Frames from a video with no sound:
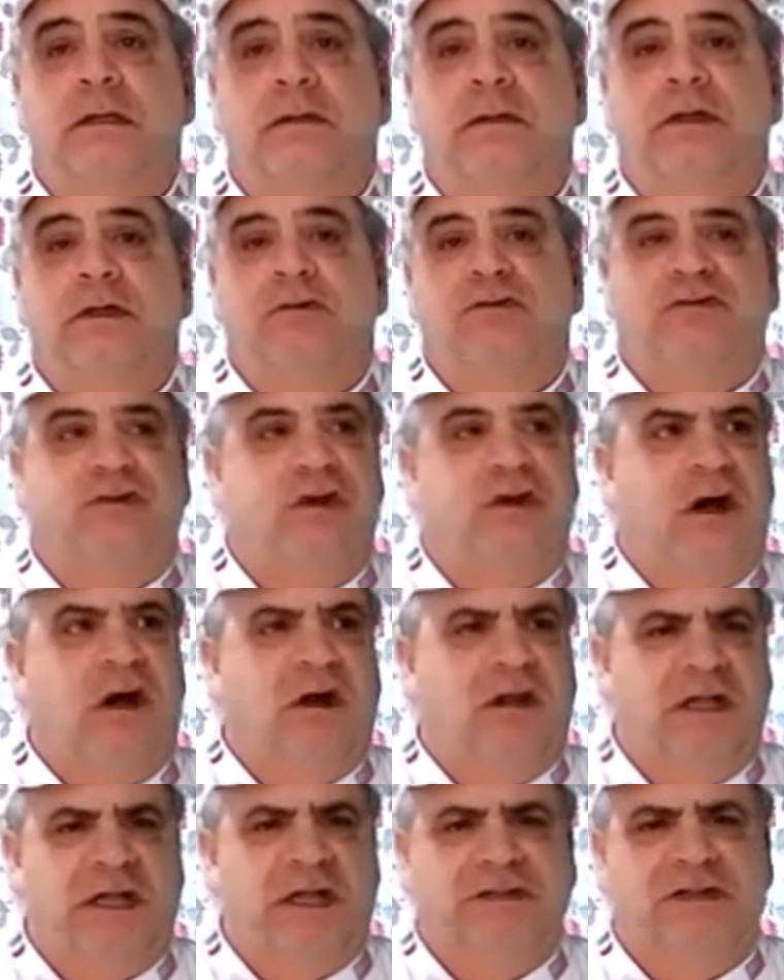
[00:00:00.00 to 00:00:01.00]
There's
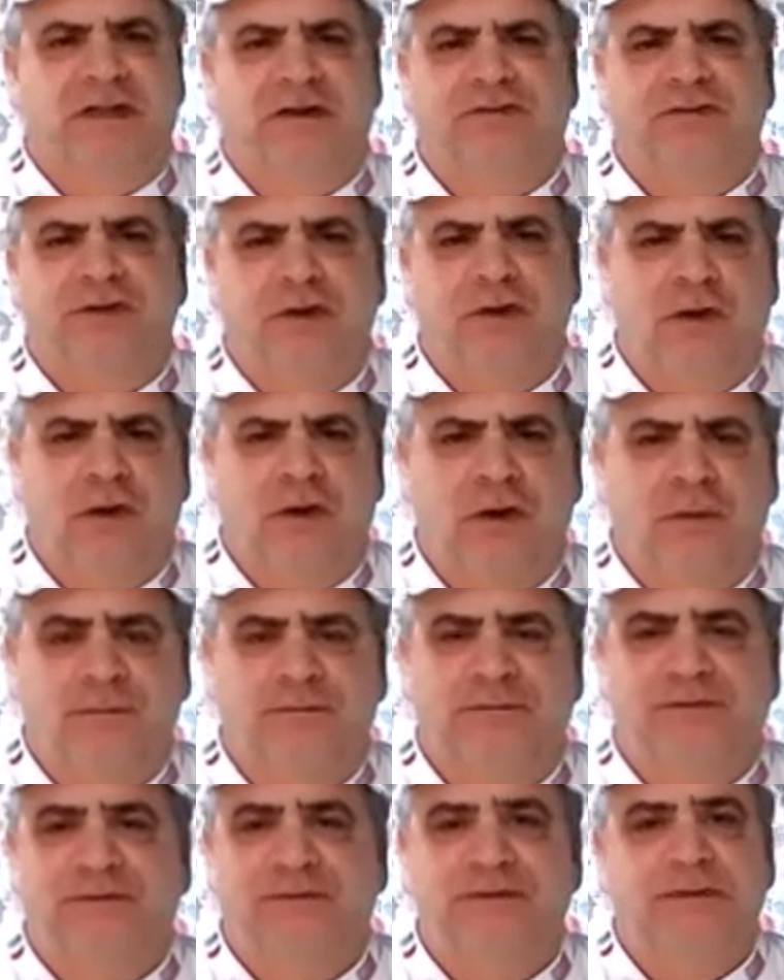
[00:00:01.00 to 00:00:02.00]
garlic, there's
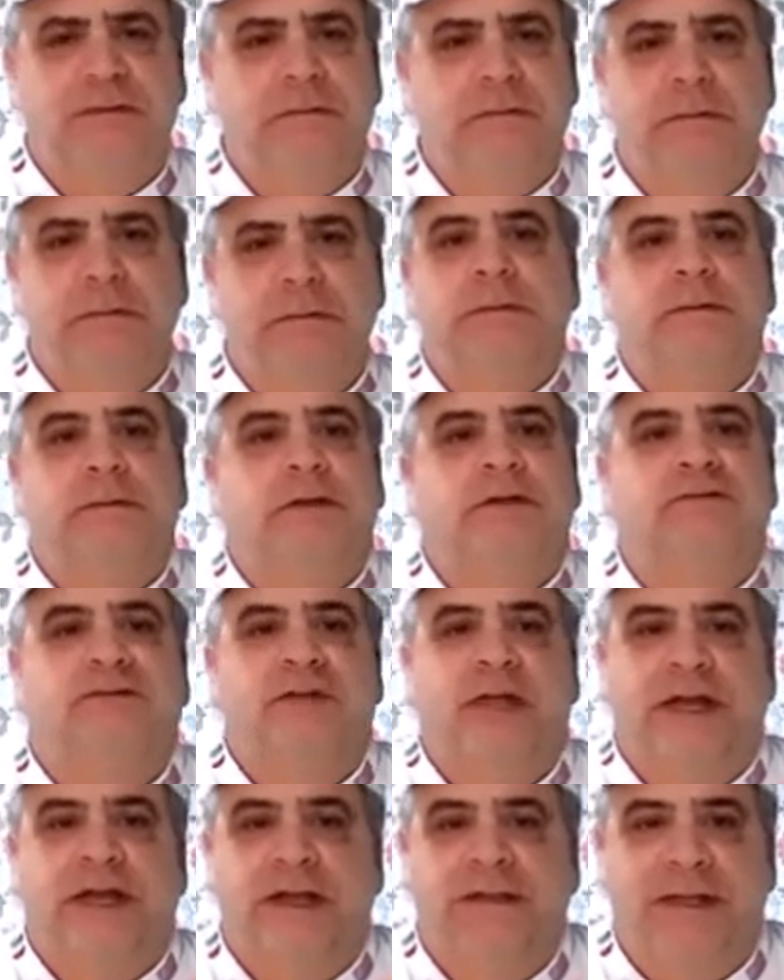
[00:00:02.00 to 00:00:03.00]
herbs, there's
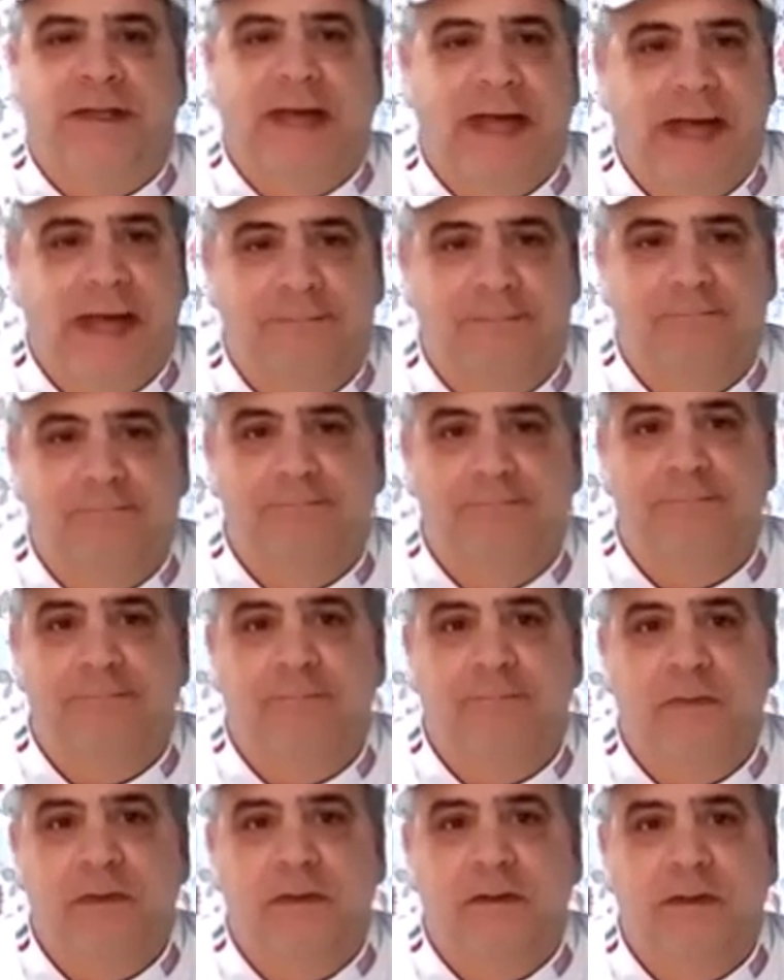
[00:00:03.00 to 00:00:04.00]
none of that.
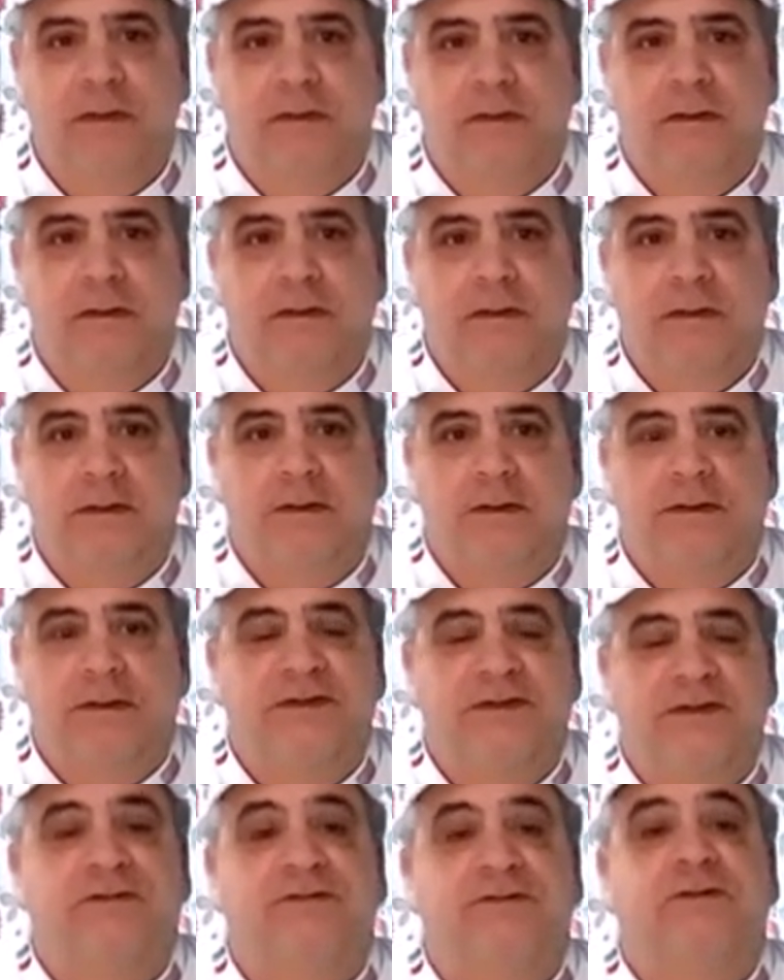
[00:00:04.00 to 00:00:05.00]

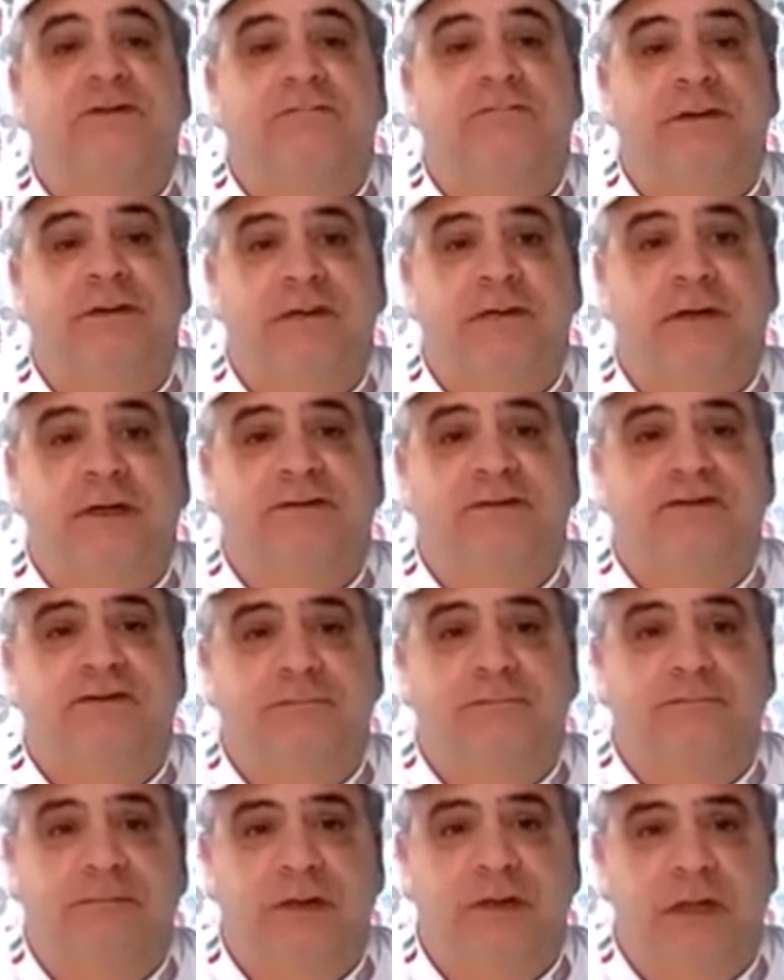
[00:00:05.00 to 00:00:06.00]
This is a very
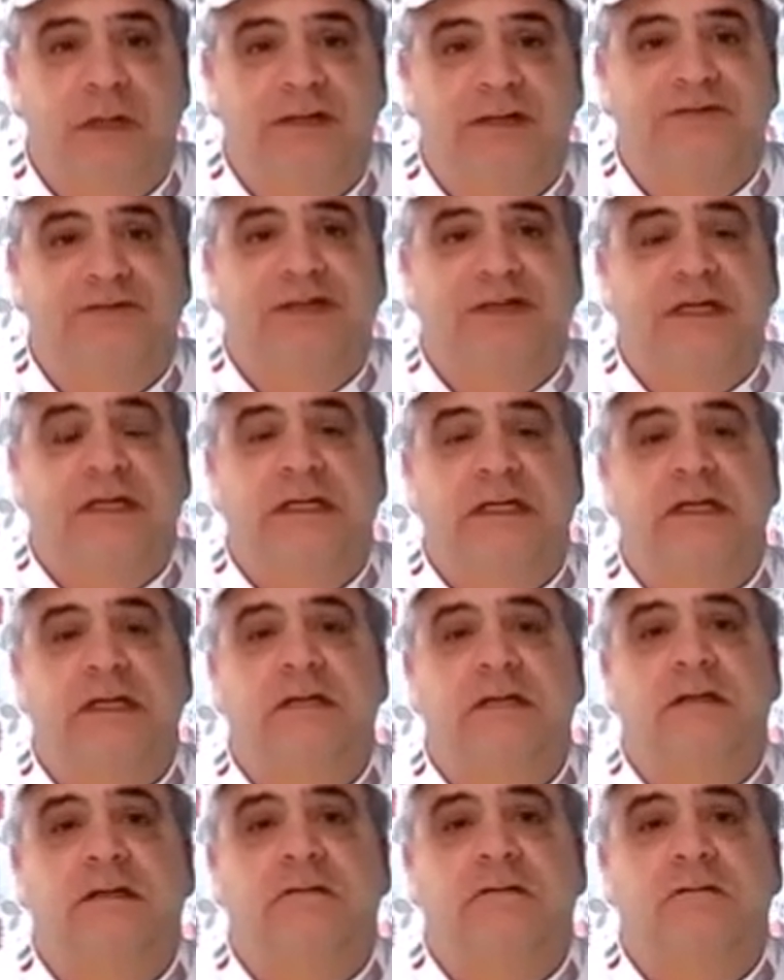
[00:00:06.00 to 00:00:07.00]
simplistic
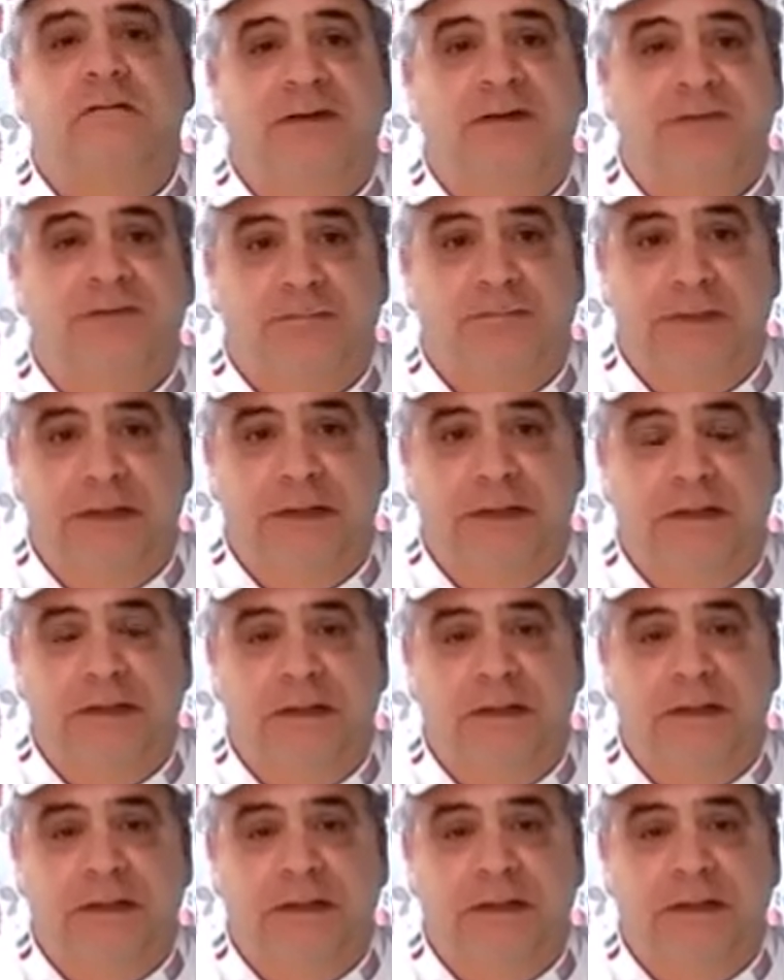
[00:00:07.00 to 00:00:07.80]
recipe.